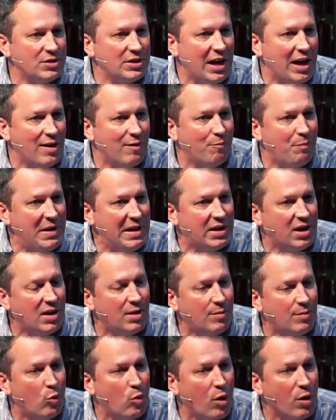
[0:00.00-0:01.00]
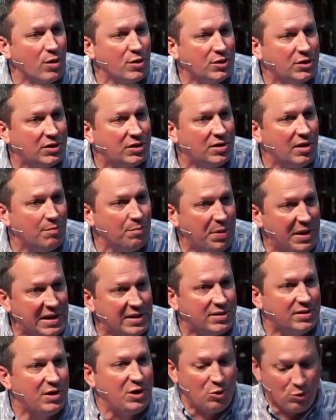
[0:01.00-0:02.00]
have become worse than
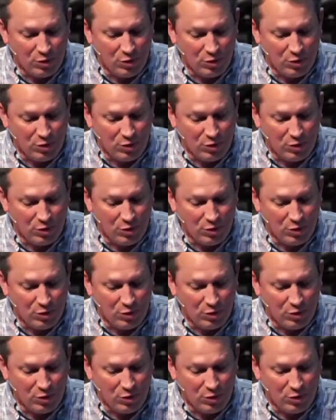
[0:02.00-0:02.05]
beasts. Did you